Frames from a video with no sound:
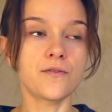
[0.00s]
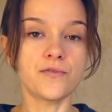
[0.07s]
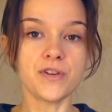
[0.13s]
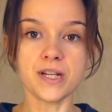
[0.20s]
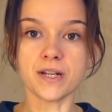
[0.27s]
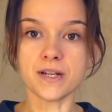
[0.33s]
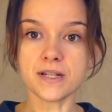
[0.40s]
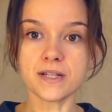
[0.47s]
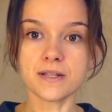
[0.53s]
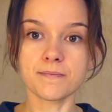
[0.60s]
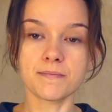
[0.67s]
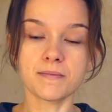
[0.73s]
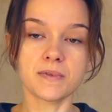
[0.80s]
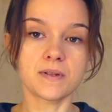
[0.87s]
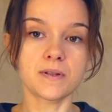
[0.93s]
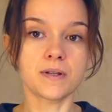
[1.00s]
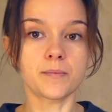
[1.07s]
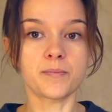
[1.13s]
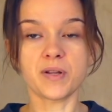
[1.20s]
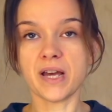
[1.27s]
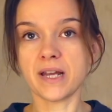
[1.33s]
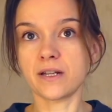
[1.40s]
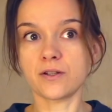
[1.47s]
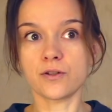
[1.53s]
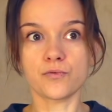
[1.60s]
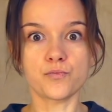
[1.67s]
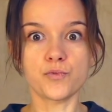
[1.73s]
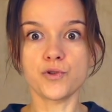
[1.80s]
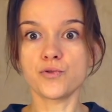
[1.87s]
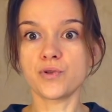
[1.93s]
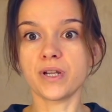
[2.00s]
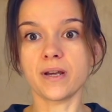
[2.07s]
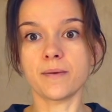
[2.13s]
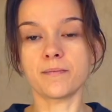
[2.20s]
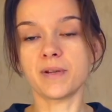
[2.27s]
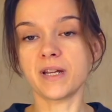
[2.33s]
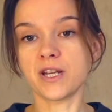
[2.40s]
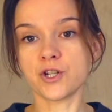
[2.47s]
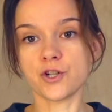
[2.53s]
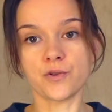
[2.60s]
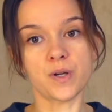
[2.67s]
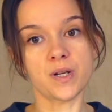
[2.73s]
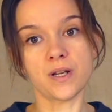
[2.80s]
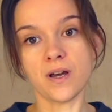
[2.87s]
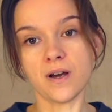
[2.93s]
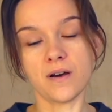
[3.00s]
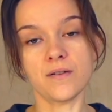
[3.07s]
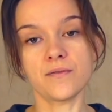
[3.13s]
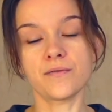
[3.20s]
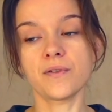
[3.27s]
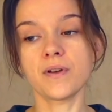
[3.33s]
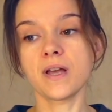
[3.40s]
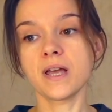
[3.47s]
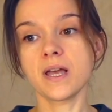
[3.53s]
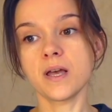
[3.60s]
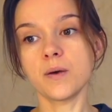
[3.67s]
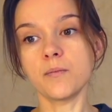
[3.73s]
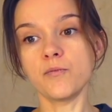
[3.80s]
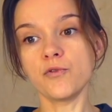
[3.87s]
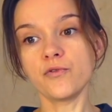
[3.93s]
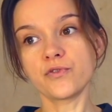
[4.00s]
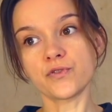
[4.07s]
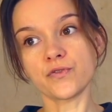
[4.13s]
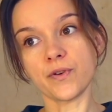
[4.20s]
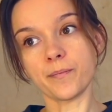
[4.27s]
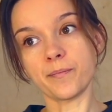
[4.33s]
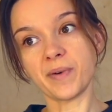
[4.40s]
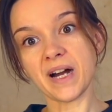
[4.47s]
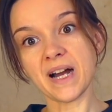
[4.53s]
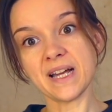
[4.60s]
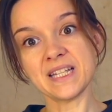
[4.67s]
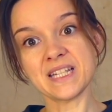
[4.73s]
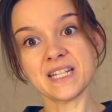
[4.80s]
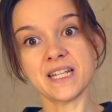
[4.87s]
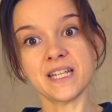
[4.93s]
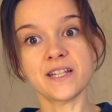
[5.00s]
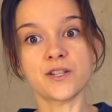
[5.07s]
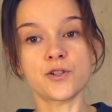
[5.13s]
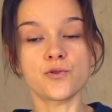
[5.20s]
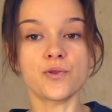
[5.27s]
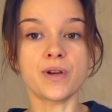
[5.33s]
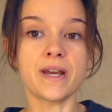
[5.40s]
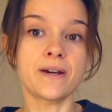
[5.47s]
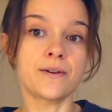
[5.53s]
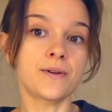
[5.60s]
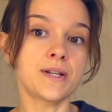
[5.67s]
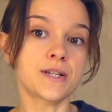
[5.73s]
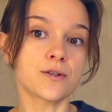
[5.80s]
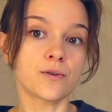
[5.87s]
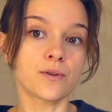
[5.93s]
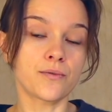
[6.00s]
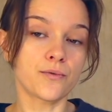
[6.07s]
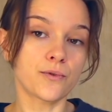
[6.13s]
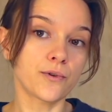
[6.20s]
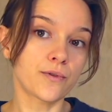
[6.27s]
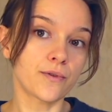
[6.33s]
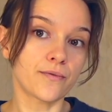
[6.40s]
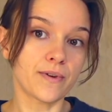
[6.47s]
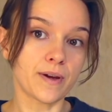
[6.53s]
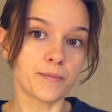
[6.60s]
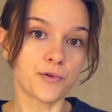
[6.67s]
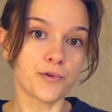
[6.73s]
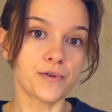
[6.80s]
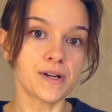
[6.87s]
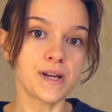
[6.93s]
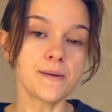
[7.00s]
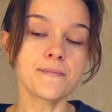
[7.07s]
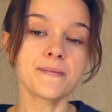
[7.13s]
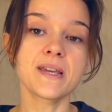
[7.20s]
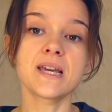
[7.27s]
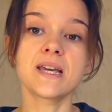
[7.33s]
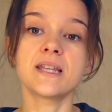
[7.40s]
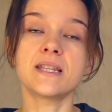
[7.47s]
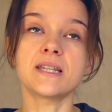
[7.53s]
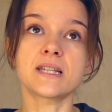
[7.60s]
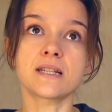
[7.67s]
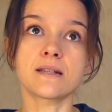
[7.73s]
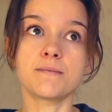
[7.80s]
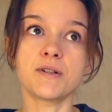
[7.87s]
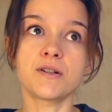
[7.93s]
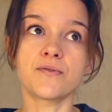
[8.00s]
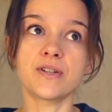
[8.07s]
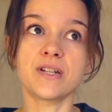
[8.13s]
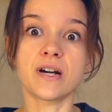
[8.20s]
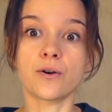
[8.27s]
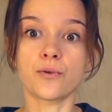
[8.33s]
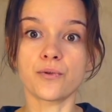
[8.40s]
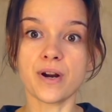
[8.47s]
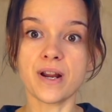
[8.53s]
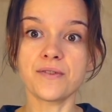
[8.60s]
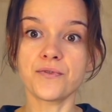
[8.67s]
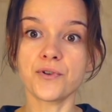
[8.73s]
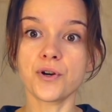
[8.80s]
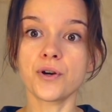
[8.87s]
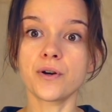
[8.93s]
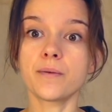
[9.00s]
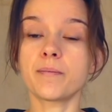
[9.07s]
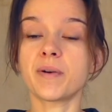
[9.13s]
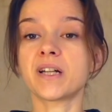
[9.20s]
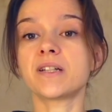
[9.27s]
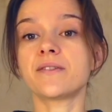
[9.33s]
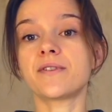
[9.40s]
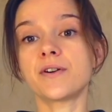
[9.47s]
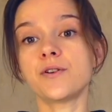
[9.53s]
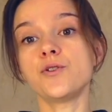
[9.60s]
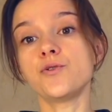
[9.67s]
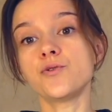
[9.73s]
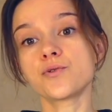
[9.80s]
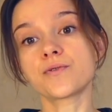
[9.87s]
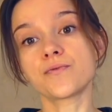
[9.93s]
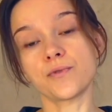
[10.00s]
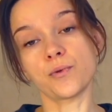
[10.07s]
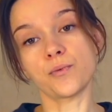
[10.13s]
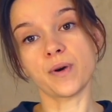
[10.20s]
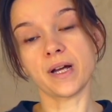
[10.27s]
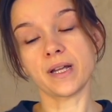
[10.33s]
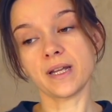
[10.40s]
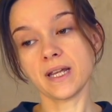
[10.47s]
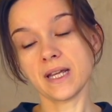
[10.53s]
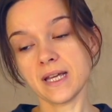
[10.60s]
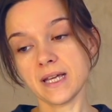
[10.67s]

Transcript: Venus, the planet of beauty and pleasure and love, moves from Pisces to Aries on the 4th of February. This is a bit of a downgrade for her, but a very useful one.